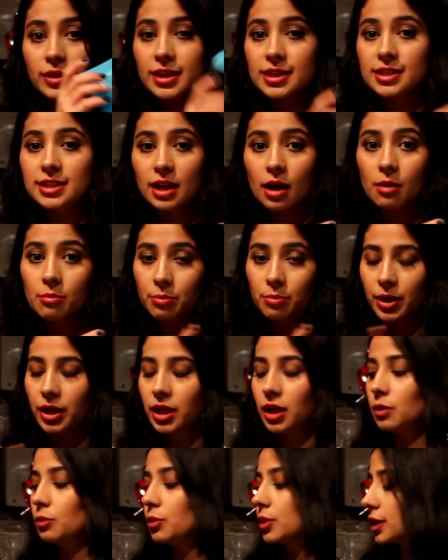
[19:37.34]
this
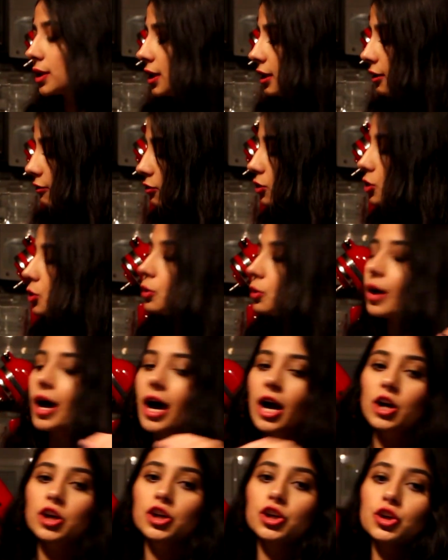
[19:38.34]
company will give you
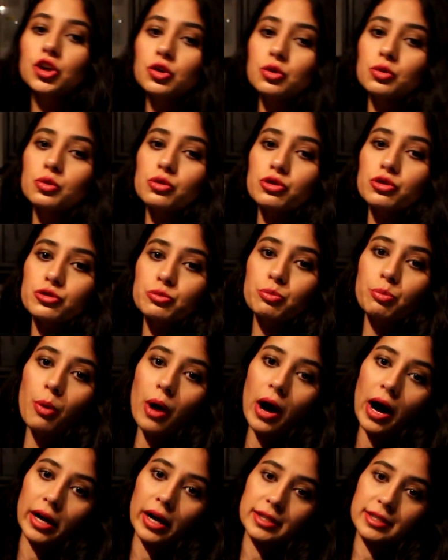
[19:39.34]
a huge
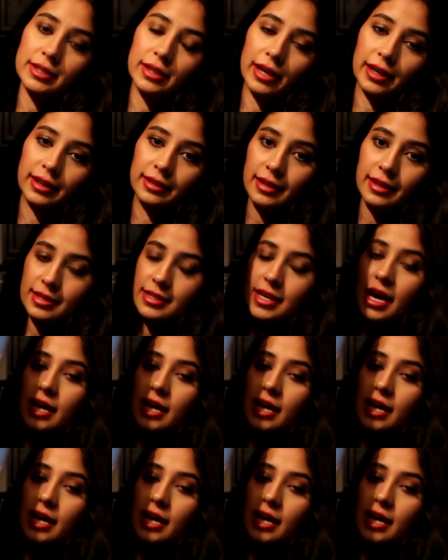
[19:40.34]
box like this,